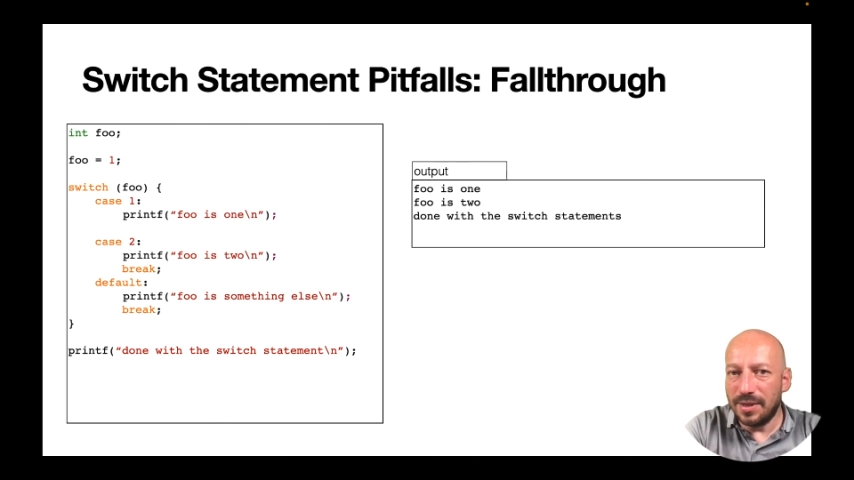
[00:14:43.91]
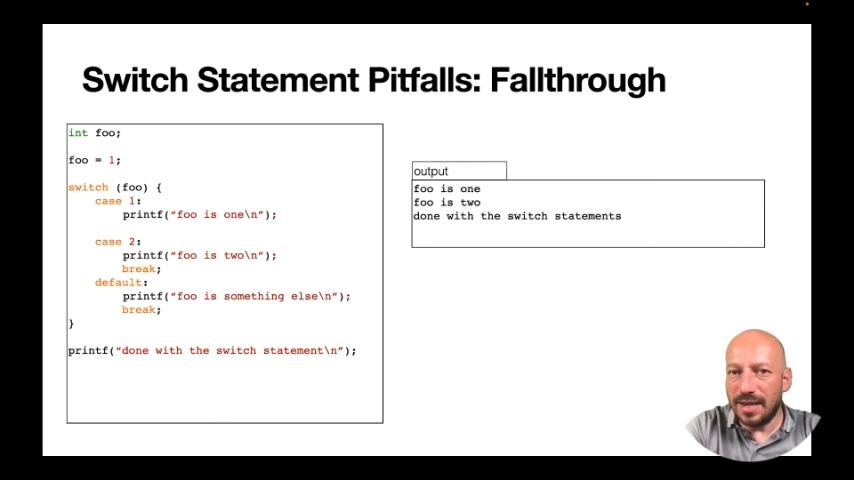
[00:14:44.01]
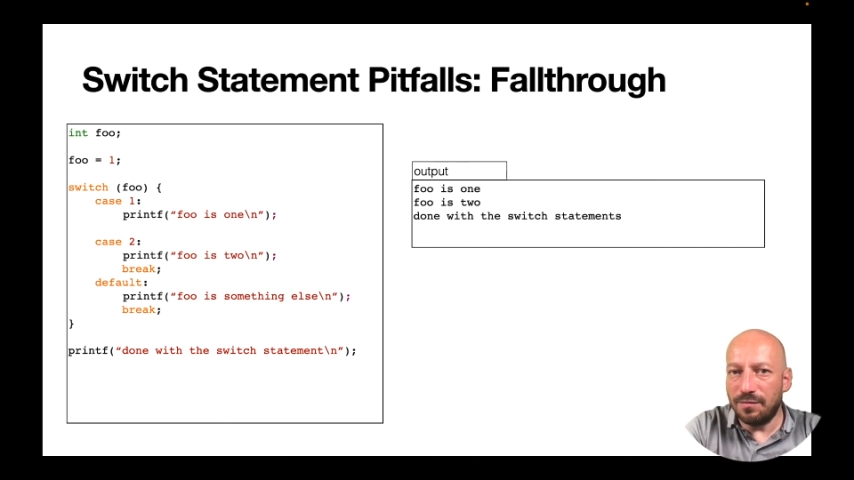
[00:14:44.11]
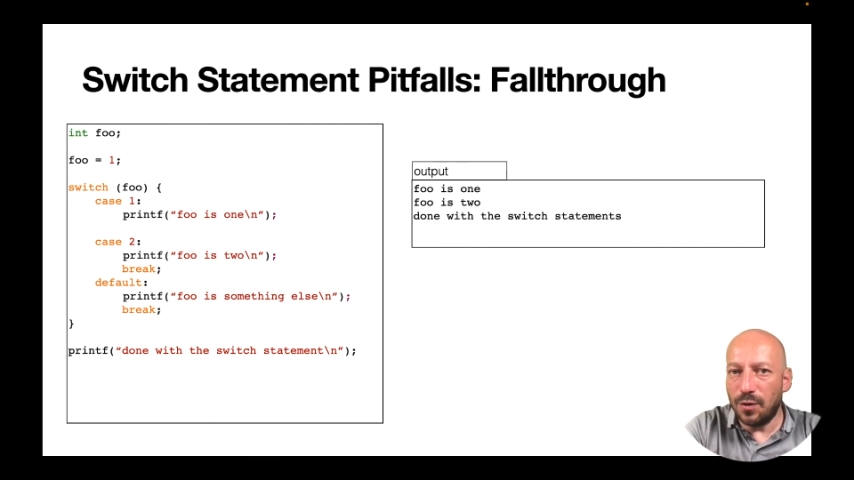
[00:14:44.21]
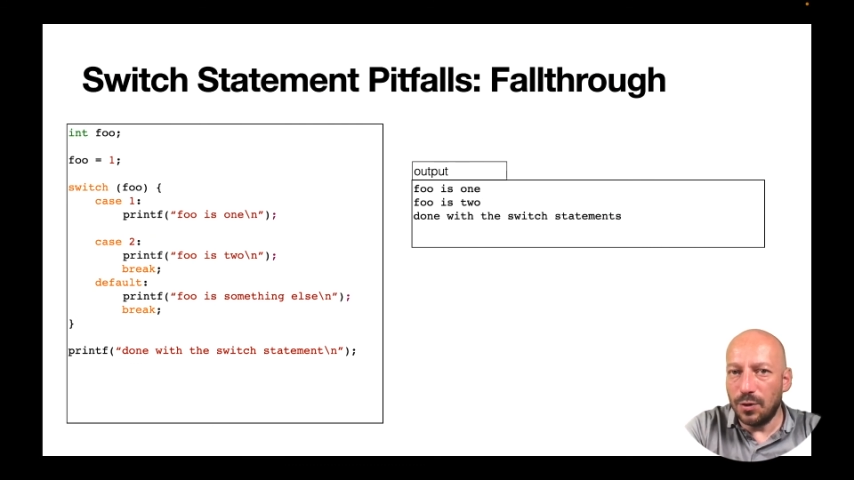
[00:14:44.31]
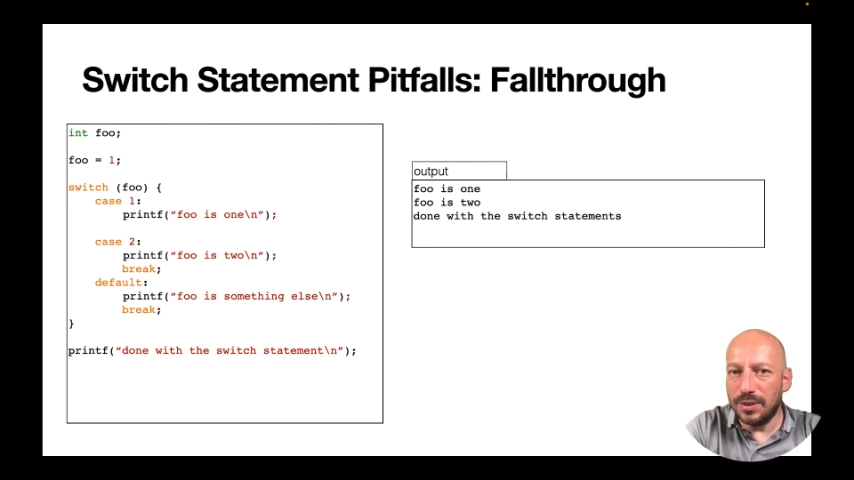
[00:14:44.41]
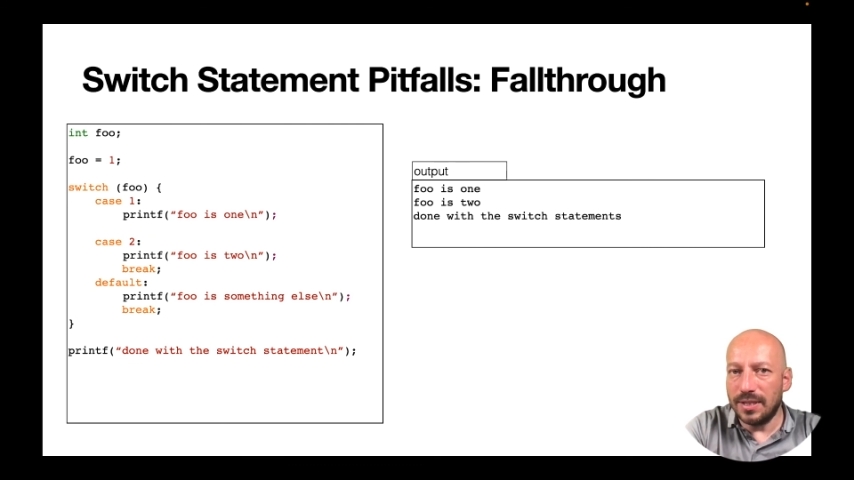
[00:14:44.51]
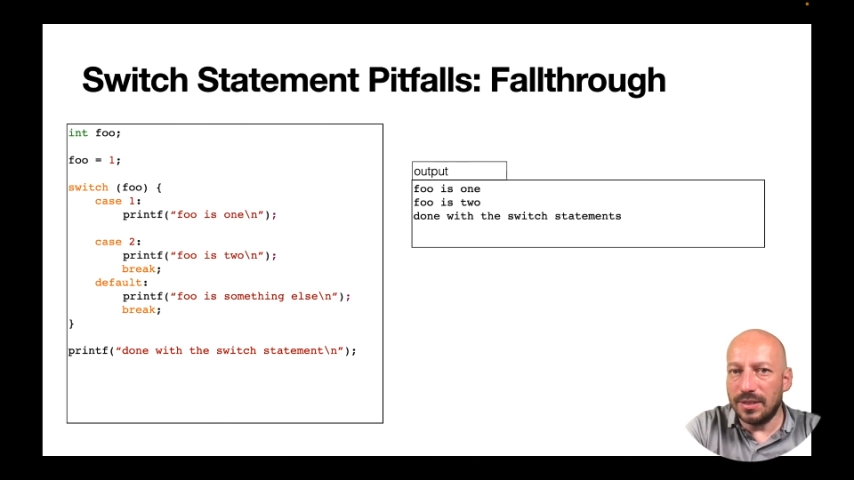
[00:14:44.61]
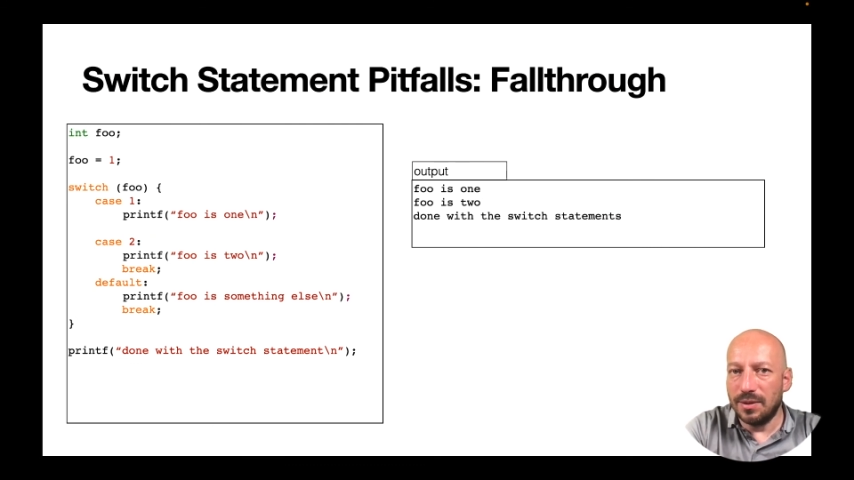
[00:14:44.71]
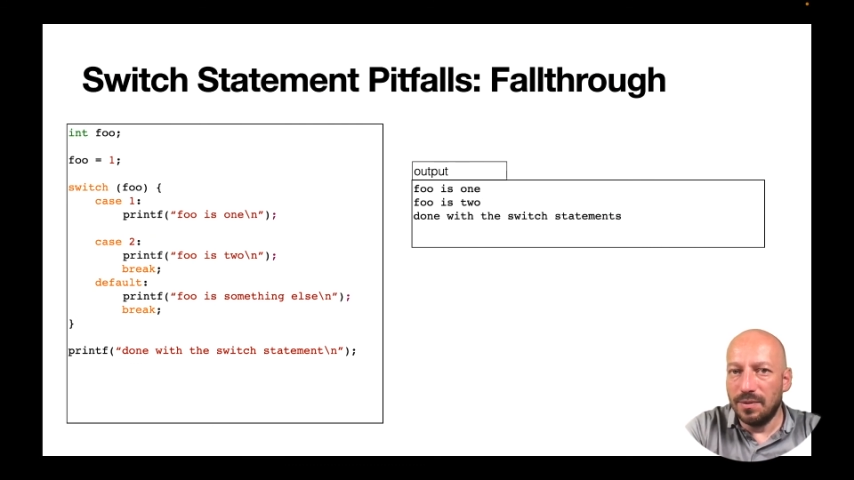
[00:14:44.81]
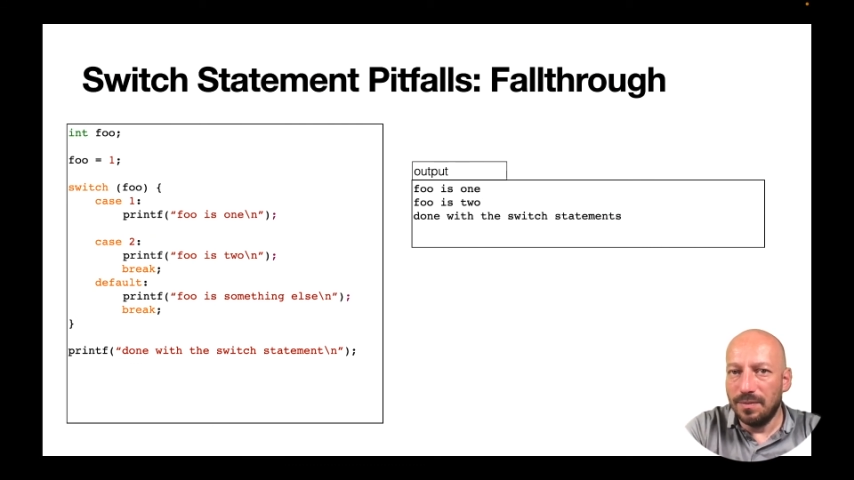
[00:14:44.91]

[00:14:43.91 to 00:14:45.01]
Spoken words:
that follows this